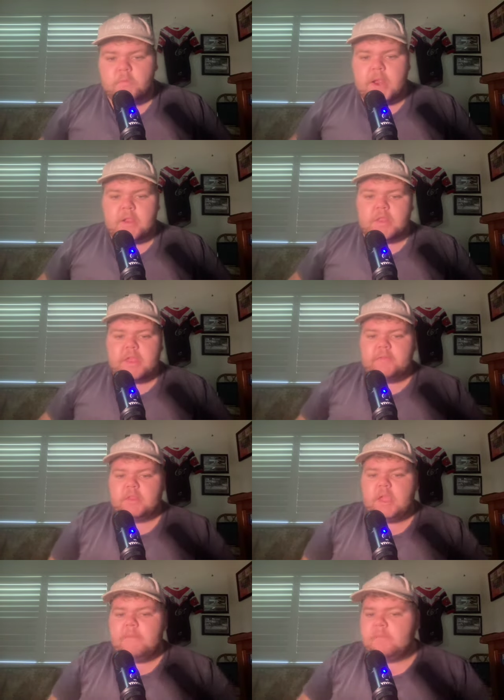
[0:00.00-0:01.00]
Round 7
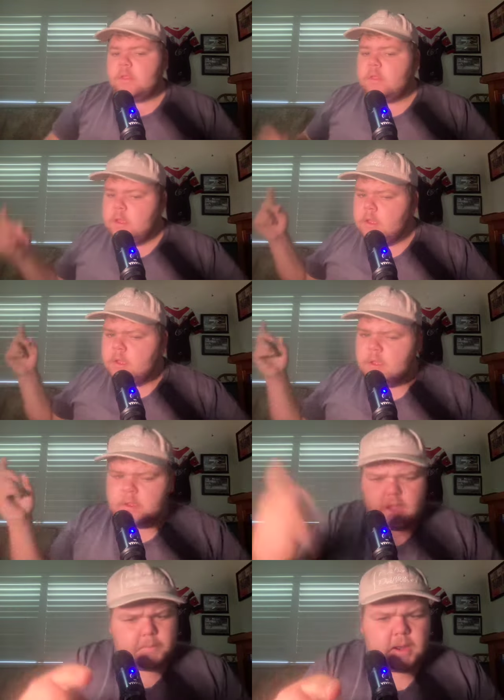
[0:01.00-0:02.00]
tips
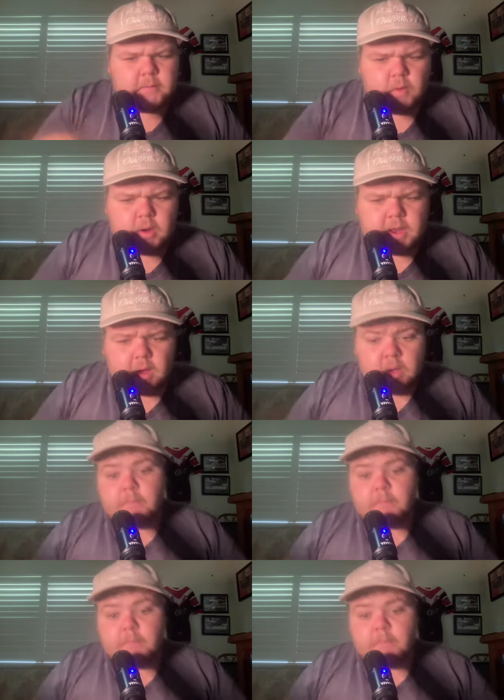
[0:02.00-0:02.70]
coming out right now.